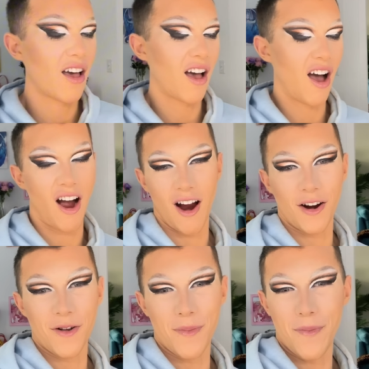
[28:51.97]

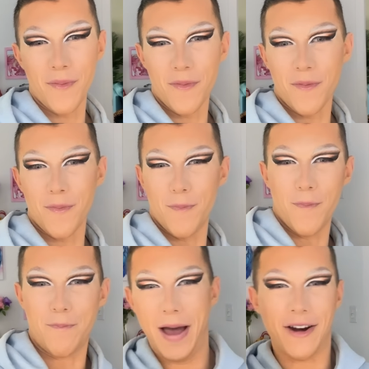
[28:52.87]
are
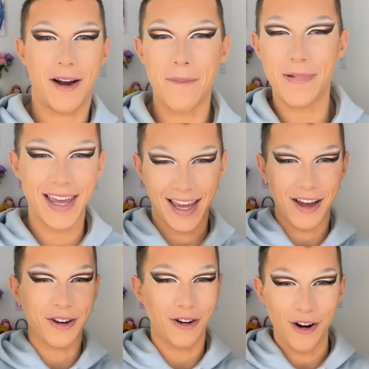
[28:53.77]
better at being
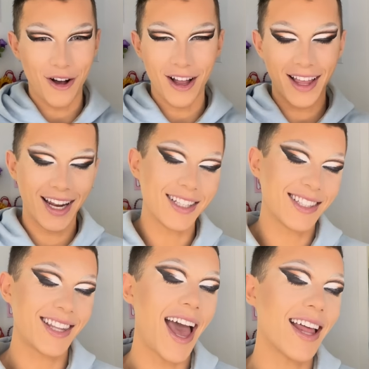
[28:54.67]
a girl in a
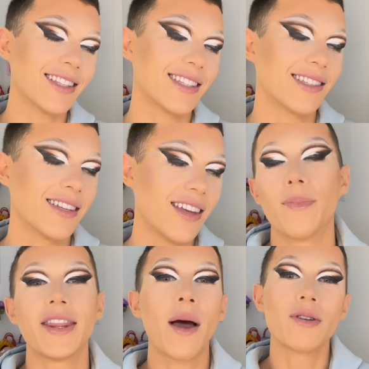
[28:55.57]
sense.
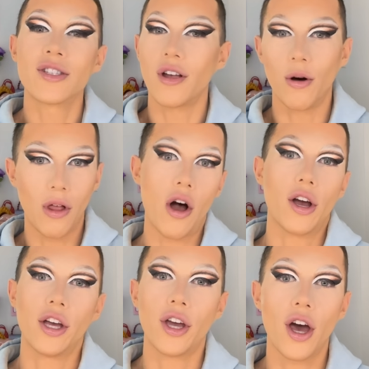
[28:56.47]
But that was so long
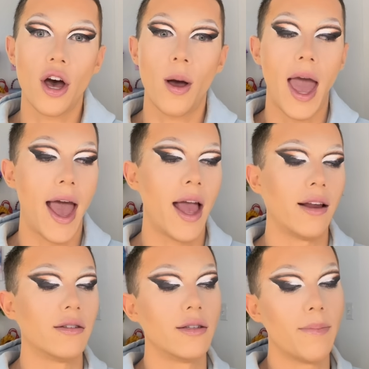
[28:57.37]
ago,
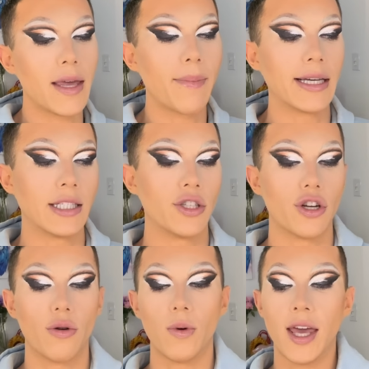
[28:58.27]
and me and my
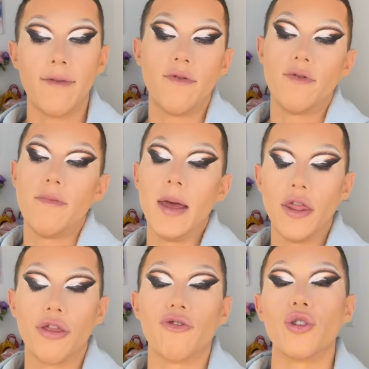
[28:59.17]
sister, we have
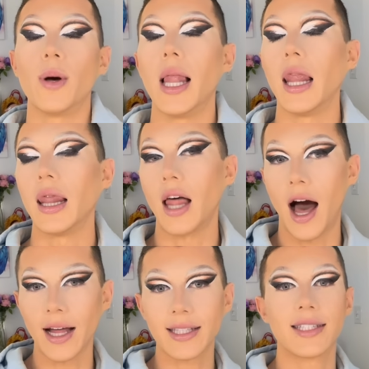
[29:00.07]
been through a
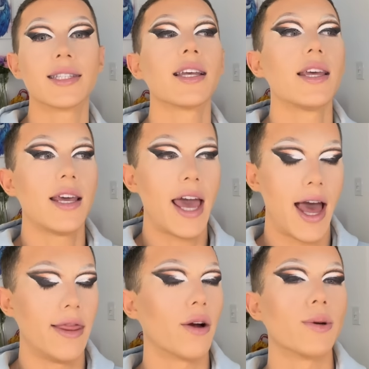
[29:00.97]
lot. And there were